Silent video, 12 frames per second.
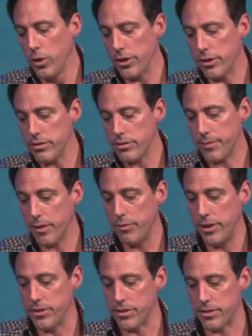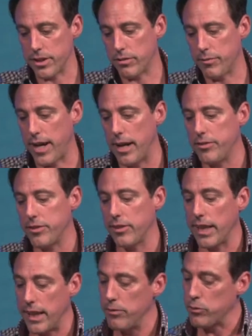Workers, Ephesians 6:5,
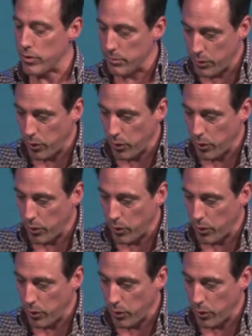slaves or